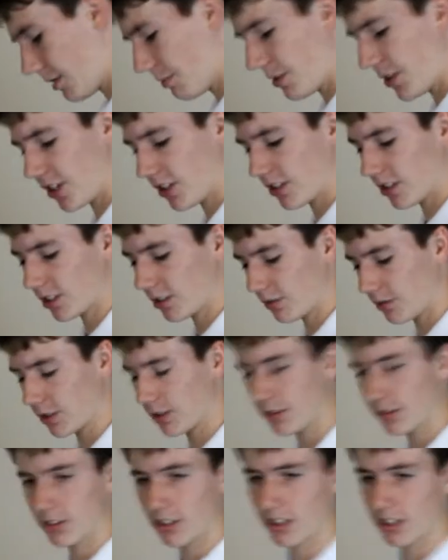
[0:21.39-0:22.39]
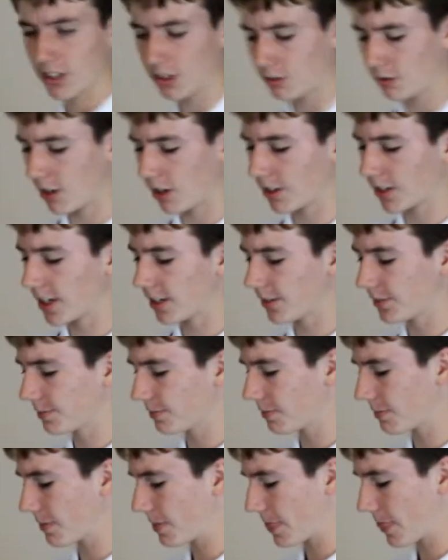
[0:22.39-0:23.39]
Been using it for a little while now.
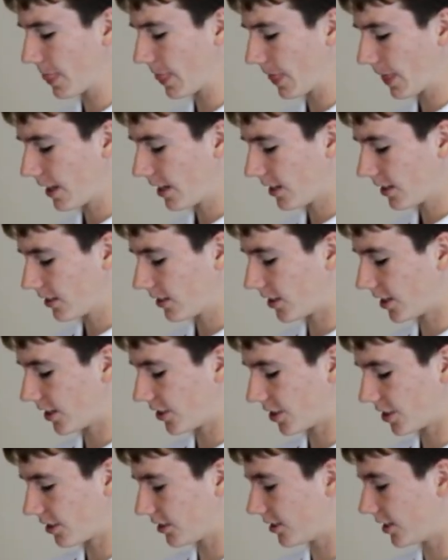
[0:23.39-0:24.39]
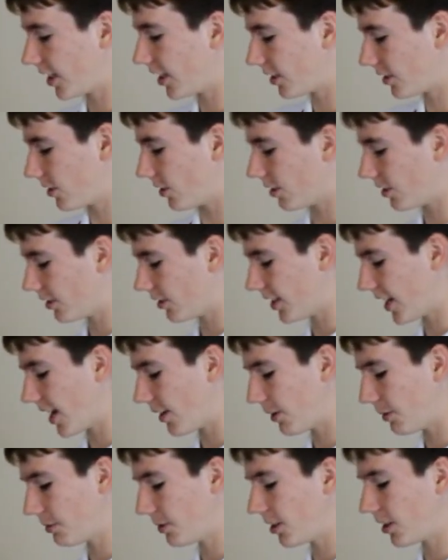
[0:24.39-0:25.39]
So as you can see, it's got
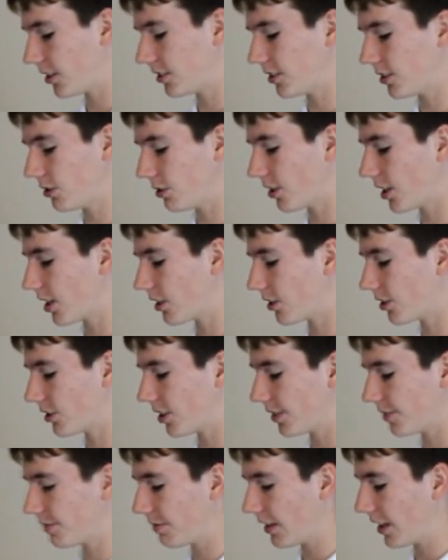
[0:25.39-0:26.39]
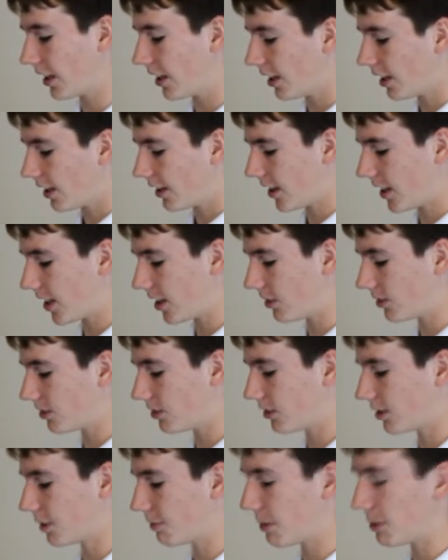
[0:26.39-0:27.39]
Zowie plastered all across it.
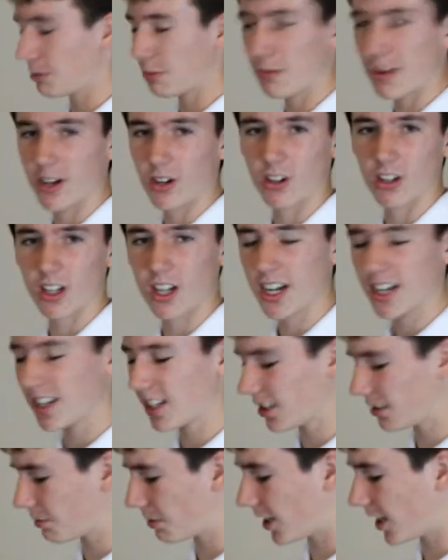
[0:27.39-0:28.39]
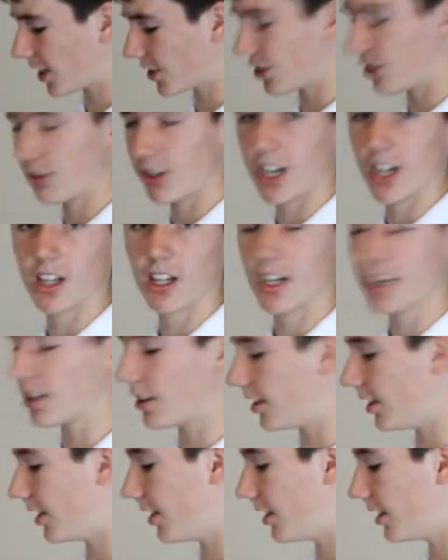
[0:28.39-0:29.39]
Now, some people may not like this, but I actually really
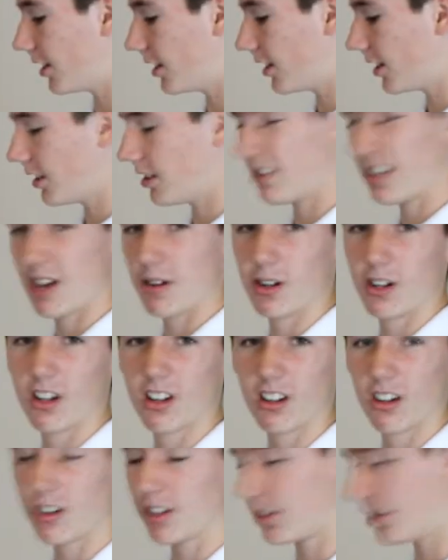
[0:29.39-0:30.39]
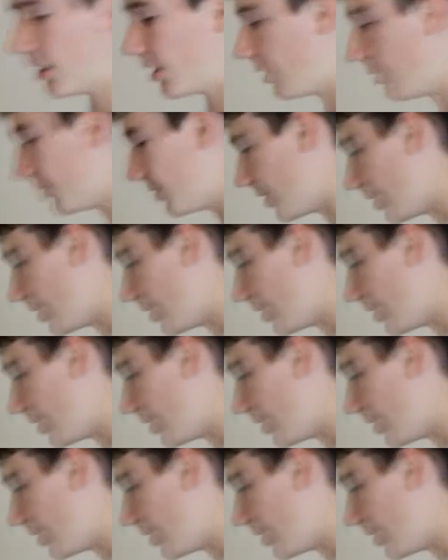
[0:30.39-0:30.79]
like the Derry logo itself,